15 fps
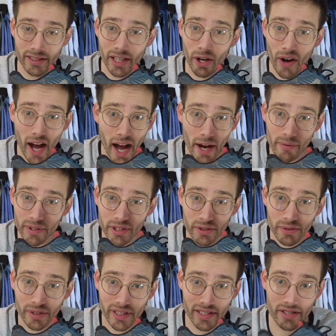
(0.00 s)
Now I will
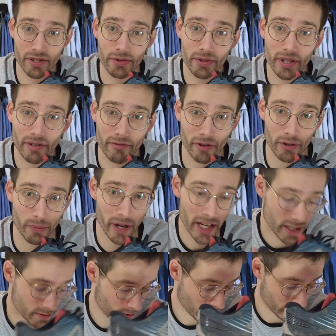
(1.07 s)
do it in 2 different
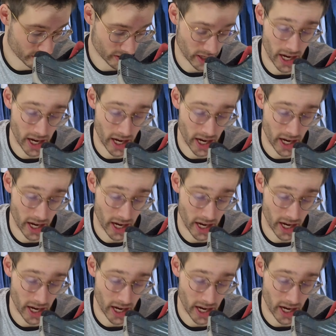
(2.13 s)
ways because